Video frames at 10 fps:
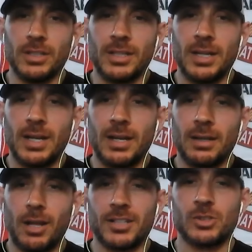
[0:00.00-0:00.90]
really.
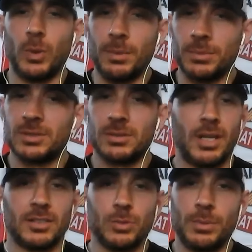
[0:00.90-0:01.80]
A lot of
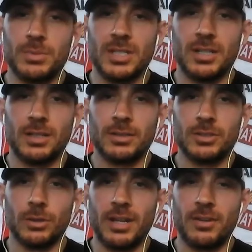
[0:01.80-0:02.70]
swims there.
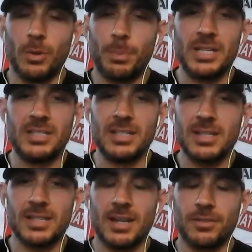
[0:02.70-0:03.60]
So they do a PT
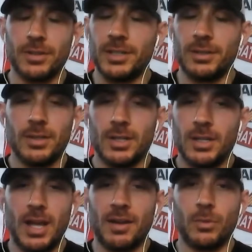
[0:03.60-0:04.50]
test every
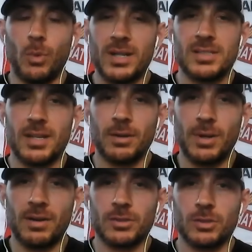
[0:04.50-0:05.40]
Wednesday or
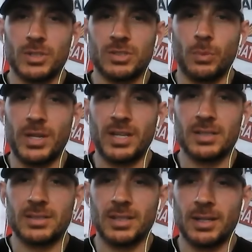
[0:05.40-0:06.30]
whatever. So once a week,
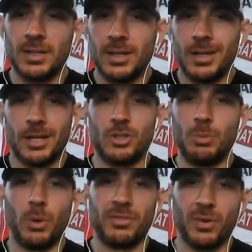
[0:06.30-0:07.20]
it's a
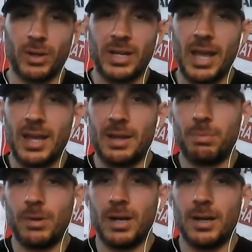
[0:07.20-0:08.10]

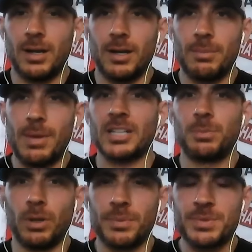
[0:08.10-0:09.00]
2.4K, max
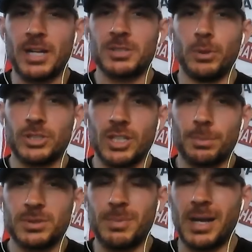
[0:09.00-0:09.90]
pull-ups, max
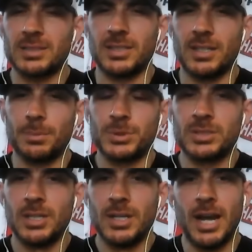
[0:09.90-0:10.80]
push-ups, max
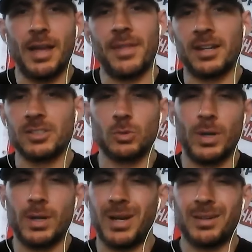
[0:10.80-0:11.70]
sit-ups, and then a
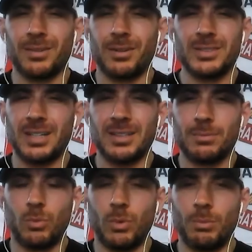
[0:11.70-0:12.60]
swim. I don't know. It's like
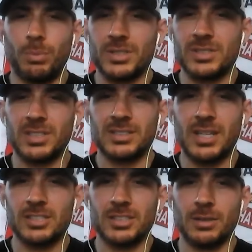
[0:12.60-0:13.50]
a
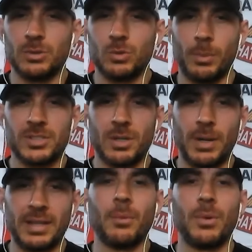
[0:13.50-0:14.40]
1.6K swim or something
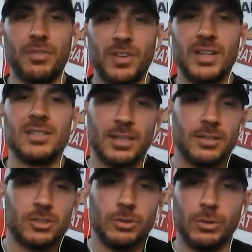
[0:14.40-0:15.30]
like that with fins in
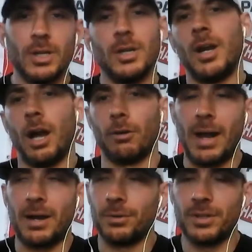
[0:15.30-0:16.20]
suit
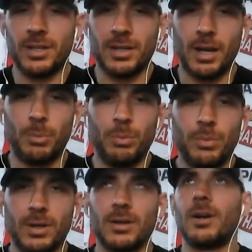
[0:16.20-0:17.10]
around up
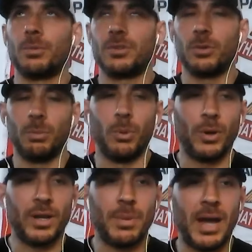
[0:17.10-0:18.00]
to a
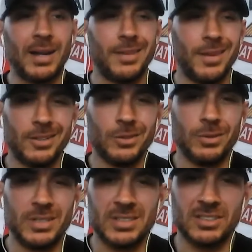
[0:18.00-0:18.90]
buoy and back. And they
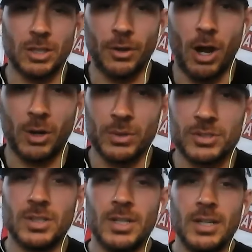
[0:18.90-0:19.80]
do these things called
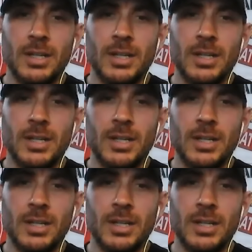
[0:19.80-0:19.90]
awkwards.